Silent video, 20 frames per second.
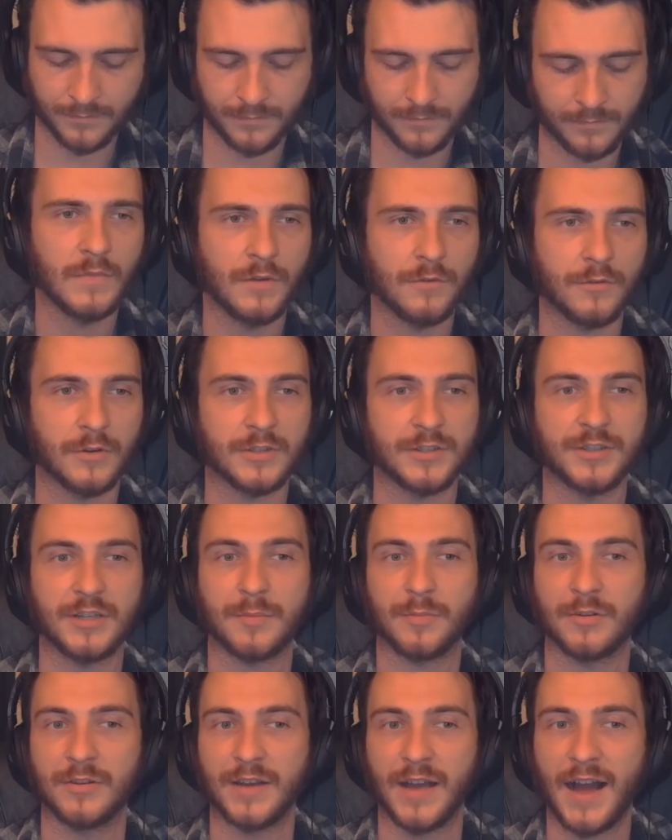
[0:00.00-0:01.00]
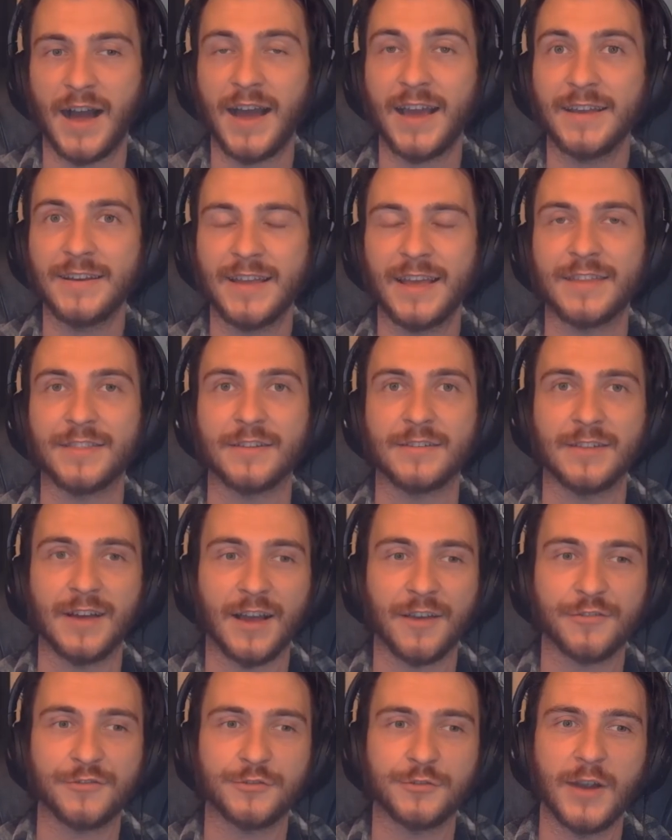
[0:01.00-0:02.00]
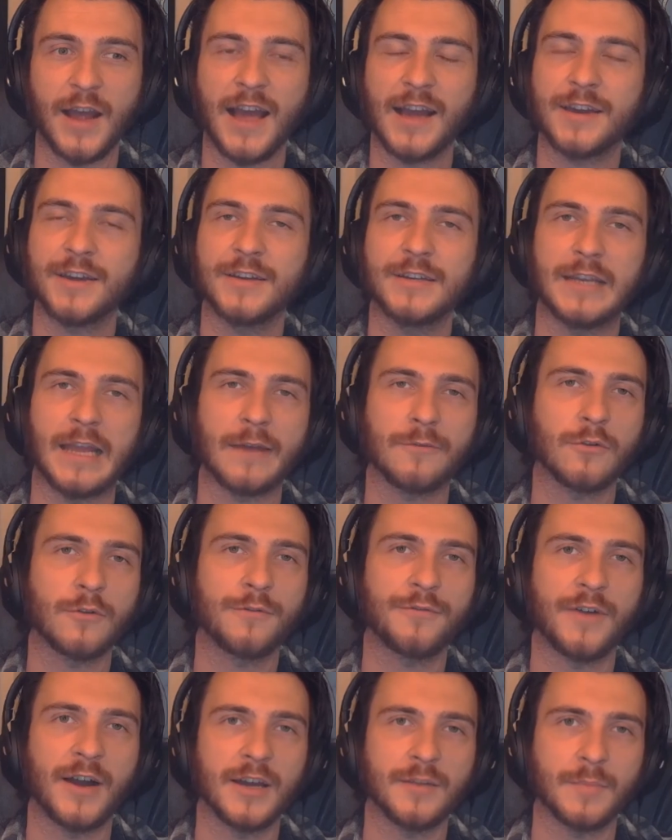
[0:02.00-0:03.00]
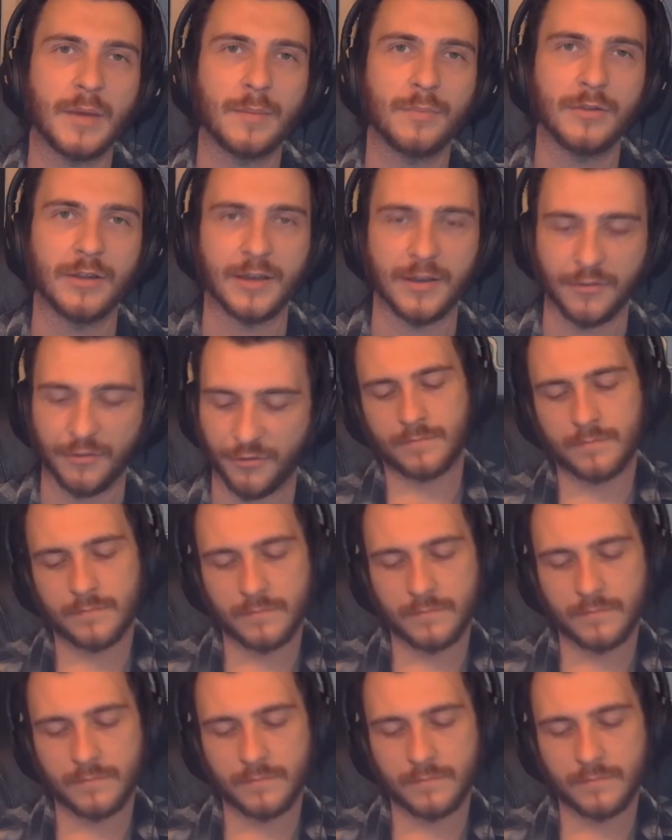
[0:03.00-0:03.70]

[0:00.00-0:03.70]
seems. We're on to number nine and the last track, Never Find My Place.